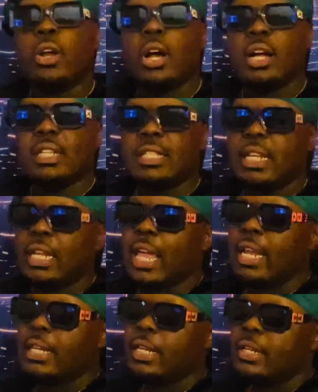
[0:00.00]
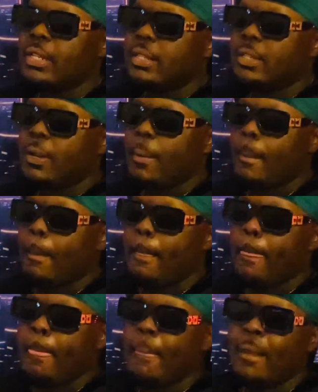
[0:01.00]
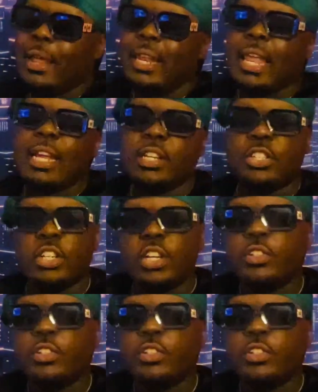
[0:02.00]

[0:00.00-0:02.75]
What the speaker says: content like this, like, share,